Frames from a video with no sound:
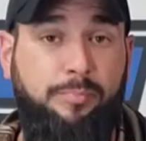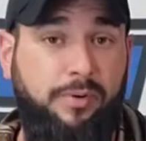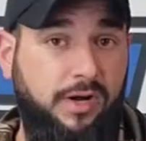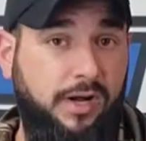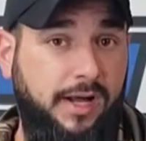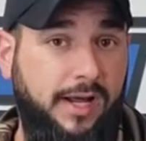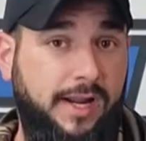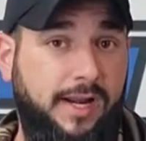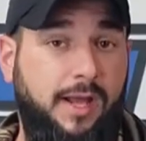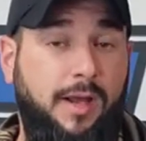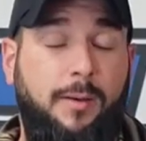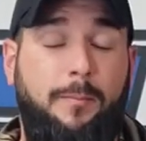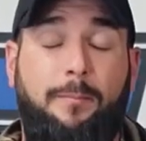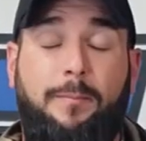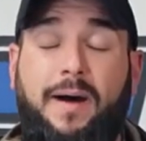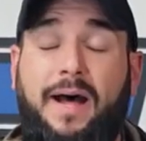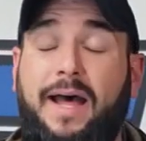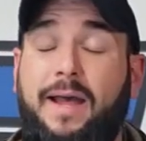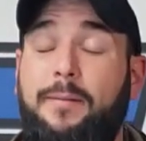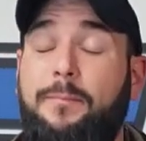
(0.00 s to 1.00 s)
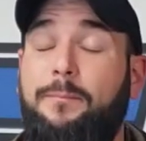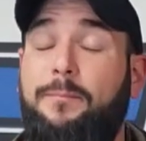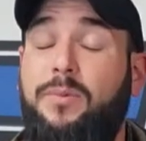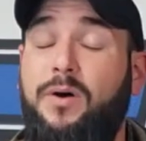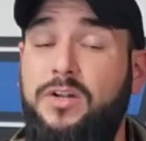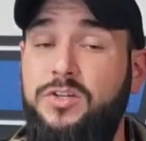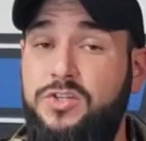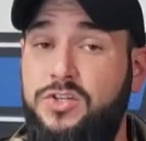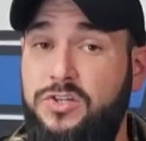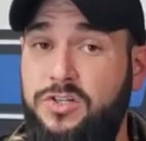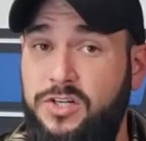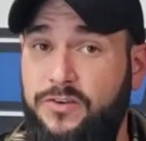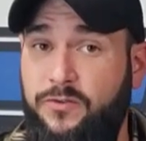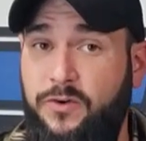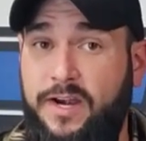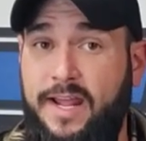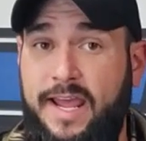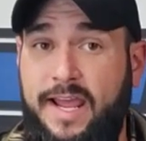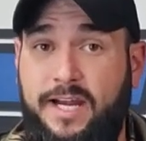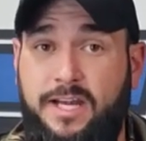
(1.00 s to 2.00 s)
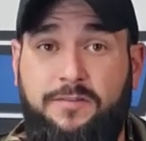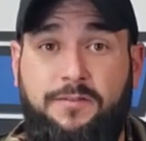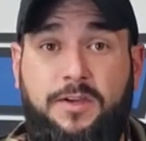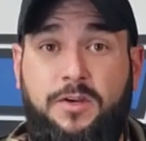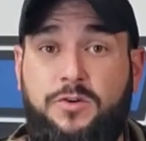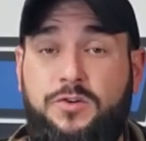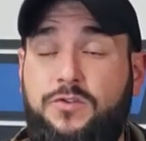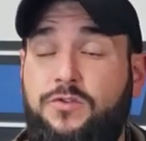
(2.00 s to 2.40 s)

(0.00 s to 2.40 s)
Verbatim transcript: But buy a bunch of different activators